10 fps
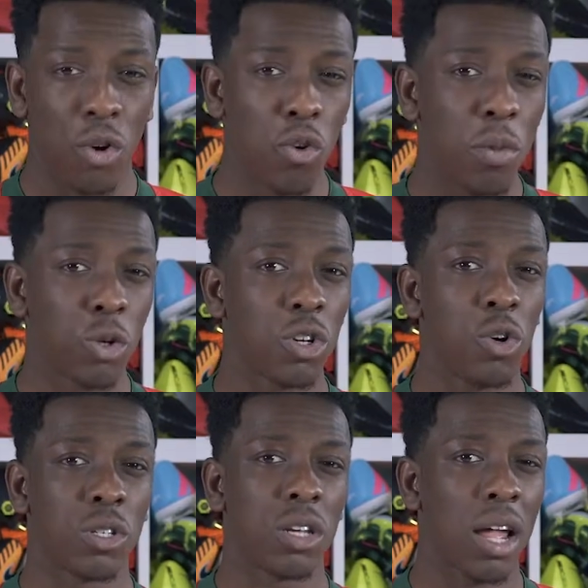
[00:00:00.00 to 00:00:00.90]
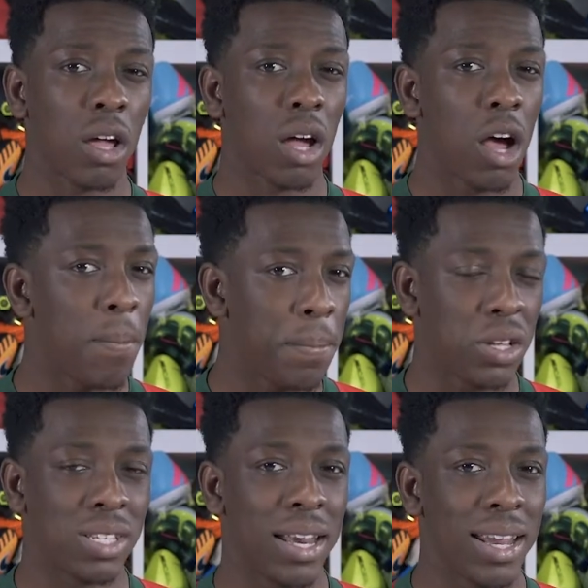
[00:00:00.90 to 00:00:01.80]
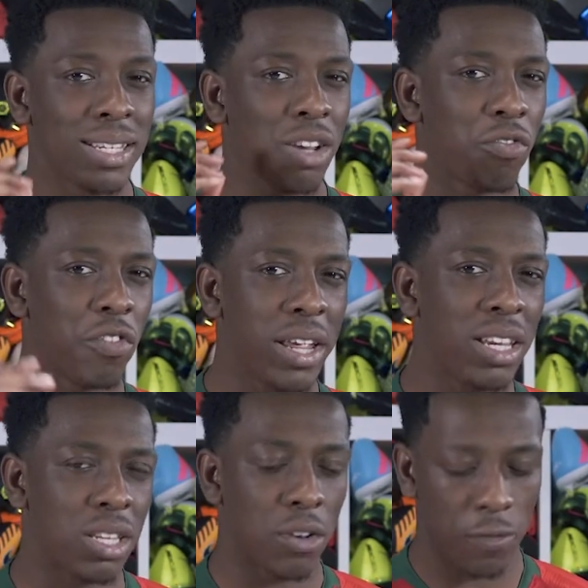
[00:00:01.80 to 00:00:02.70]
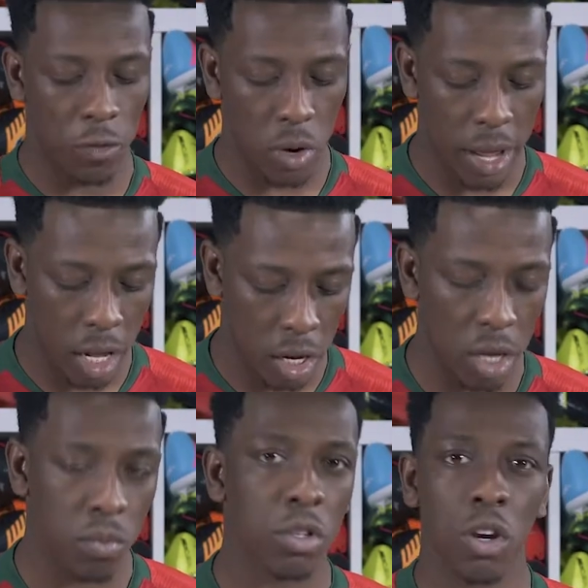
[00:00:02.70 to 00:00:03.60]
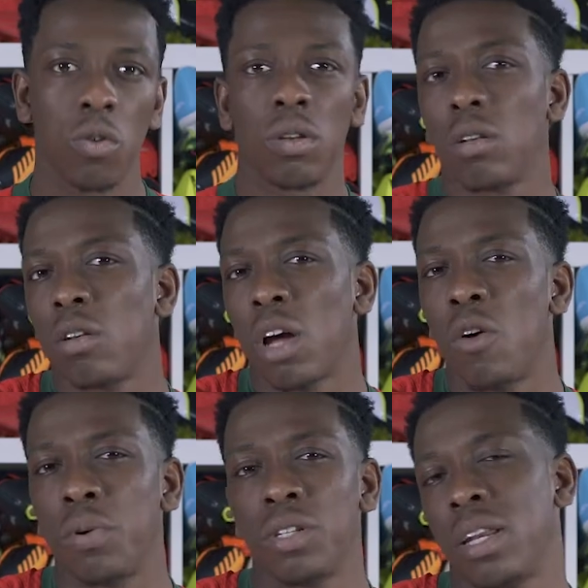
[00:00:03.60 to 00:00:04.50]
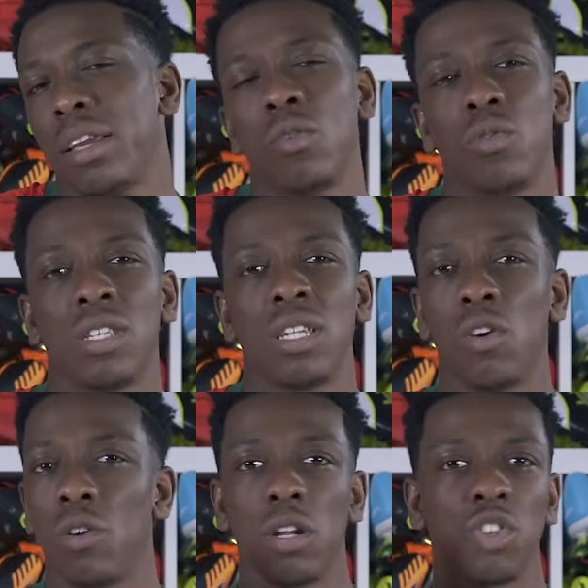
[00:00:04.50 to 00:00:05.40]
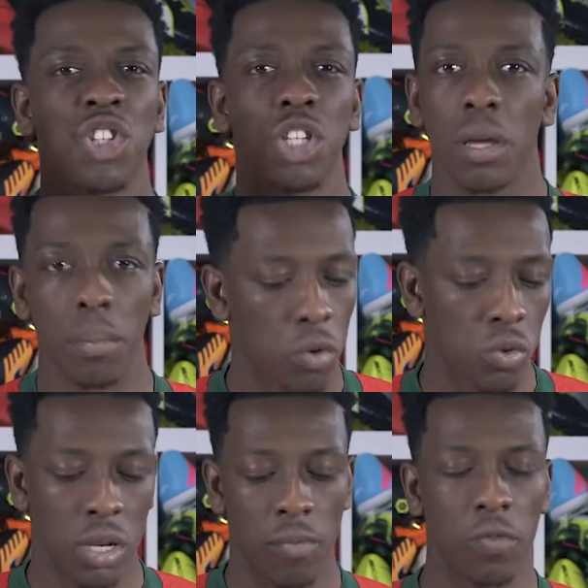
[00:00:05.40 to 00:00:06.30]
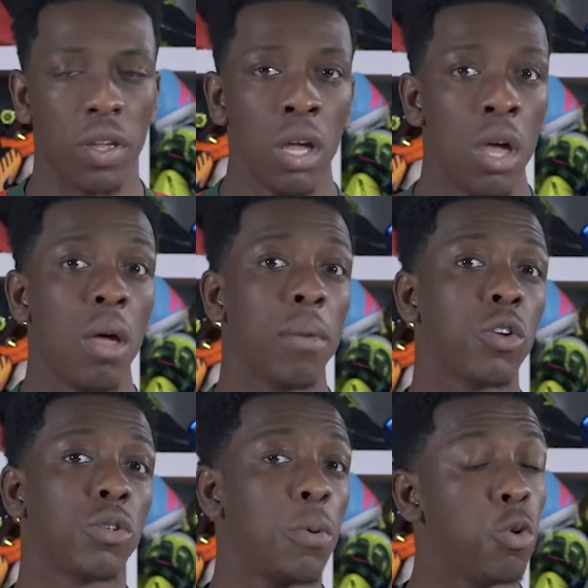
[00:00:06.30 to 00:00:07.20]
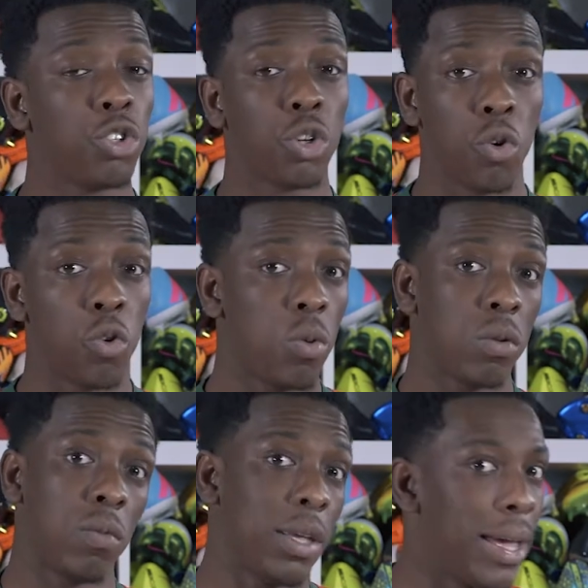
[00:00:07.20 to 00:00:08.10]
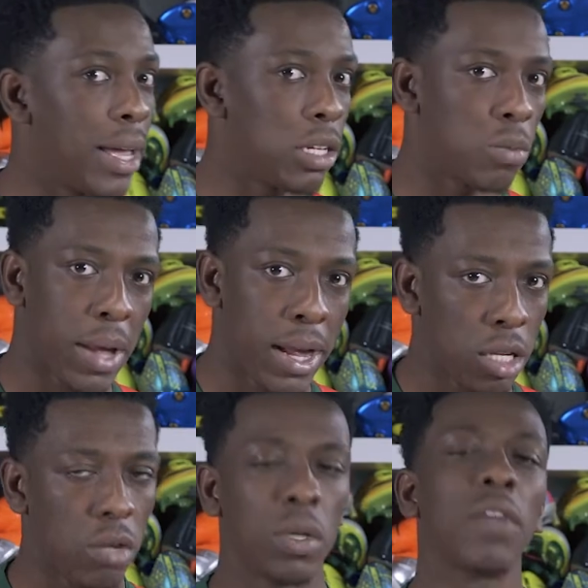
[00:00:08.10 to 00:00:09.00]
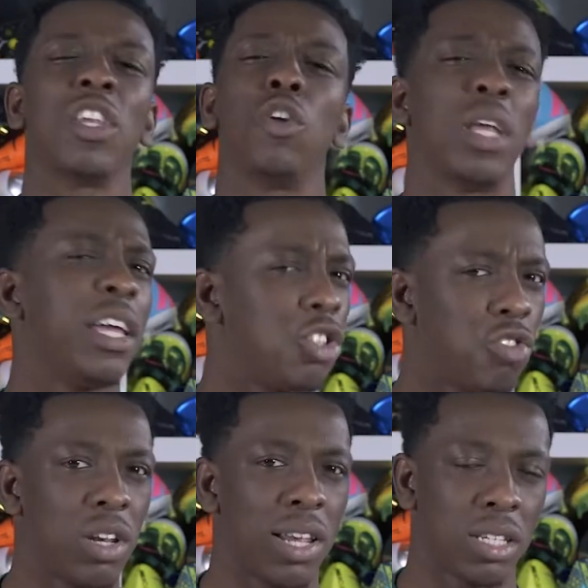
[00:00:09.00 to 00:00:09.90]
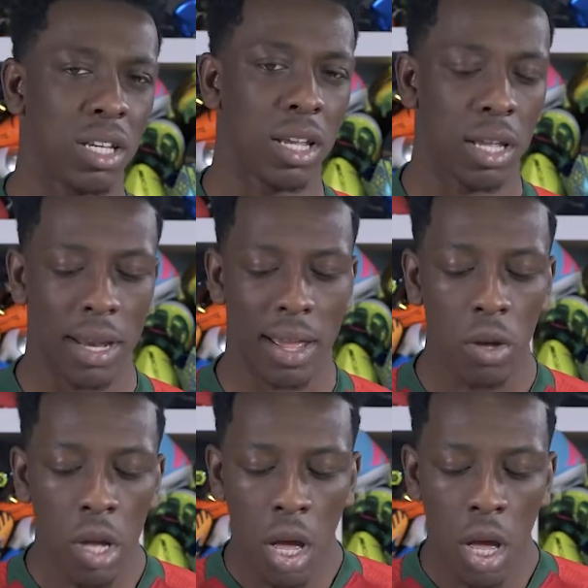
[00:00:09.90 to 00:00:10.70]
it almost looks like a compass, and there's a reason for that. You know, the compass that you'd see on a ship or something, because Portugal years back, I'm giving you a history lesson here now,